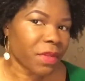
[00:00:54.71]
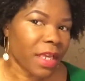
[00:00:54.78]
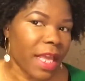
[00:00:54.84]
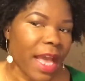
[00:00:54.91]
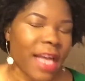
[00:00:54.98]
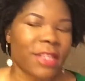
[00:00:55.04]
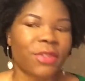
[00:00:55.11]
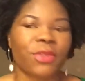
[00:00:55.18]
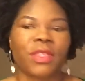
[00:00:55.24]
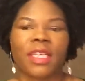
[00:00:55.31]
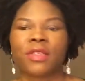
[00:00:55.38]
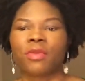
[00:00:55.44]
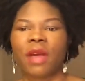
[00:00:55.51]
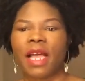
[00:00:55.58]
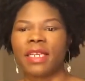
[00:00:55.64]
Yeah, so
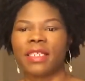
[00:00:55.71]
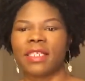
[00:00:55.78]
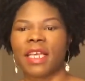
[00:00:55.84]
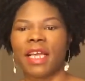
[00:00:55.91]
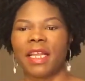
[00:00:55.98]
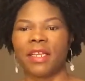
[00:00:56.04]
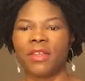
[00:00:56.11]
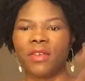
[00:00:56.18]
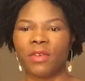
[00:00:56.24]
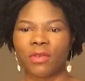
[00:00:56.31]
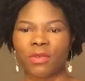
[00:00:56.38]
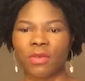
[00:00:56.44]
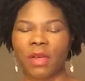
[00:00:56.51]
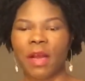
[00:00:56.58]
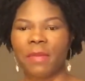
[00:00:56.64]
that's why I decided
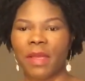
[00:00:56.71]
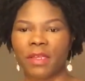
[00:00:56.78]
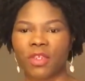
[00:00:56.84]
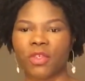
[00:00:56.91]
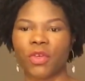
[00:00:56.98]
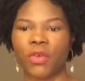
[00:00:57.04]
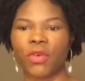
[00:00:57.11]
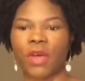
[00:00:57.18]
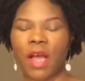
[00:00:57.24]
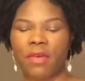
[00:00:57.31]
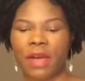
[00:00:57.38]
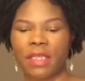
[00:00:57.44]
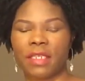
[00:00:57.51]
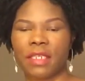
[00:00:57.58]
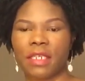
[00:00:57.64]
to come and show you how
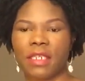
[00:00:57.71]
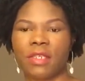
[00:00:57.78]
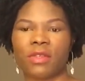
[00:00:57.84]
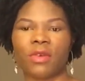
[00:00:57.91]
I did it.